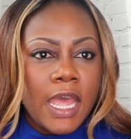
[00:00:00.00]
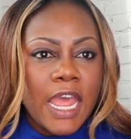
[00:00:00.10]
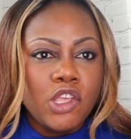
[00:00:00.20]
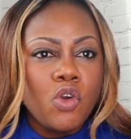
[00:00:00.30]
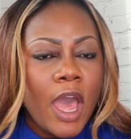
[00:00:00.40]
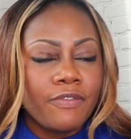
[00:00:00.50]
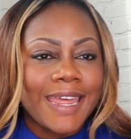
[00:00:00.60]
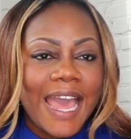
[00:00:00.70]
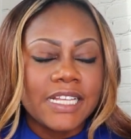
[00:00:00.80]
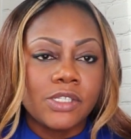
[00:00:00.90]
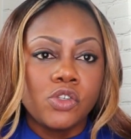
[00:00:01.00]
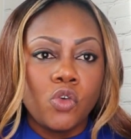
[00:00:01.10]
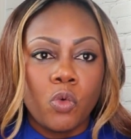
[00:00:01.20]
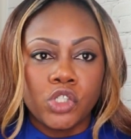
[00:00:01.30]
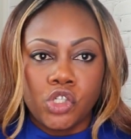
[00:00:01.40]
and you have a guts to
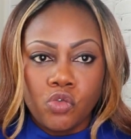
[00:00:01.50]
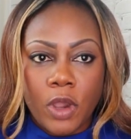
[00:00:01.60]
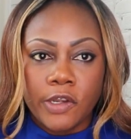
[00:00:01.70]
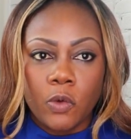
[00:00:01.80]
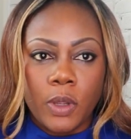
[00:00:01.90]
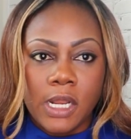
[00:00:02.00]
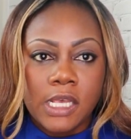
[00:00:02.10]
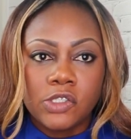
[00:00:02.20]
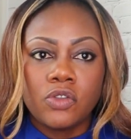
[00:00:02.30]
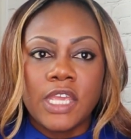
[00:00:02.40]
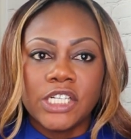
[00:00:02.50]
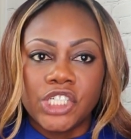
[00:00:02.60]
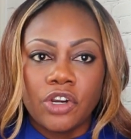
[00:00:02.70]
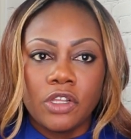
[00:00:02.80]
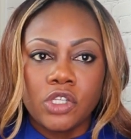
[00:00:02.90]
do what you are doing, so they are
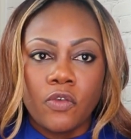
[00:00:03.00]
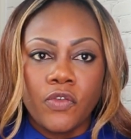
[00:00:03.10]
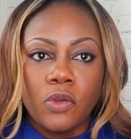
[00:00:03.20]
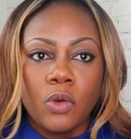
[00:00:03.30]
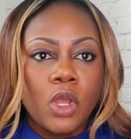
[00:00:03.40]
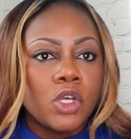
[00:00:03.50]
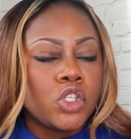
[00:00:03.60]
jealous of you.